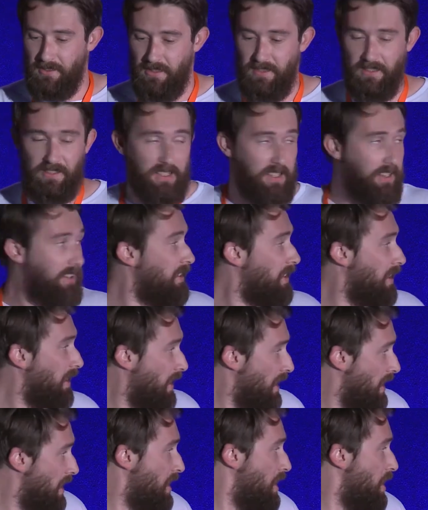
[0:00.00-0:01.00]
And again,
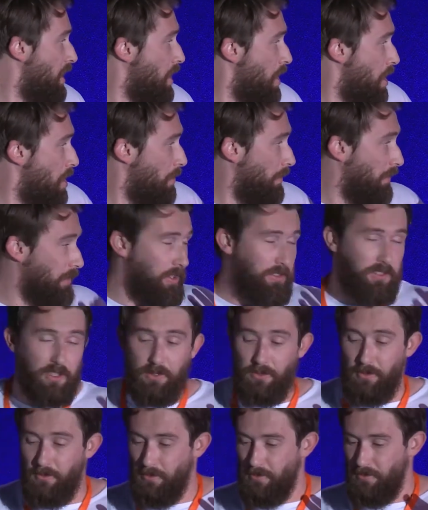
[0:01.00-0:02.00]
we've got
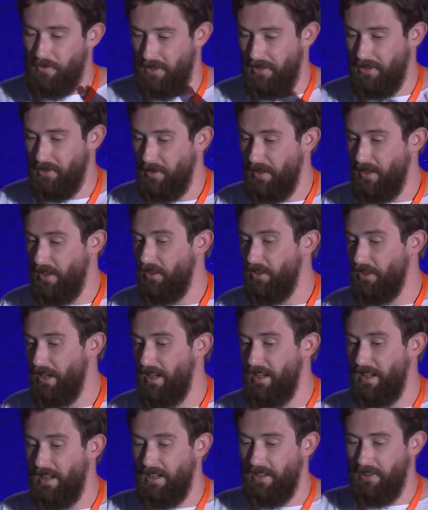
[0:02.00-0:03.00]
two things we're going to look
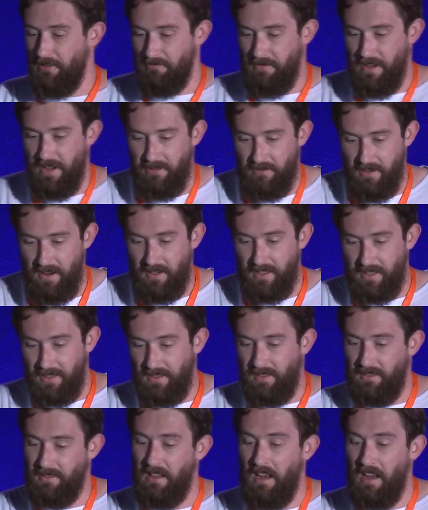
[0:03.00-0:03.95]
at here. The redirect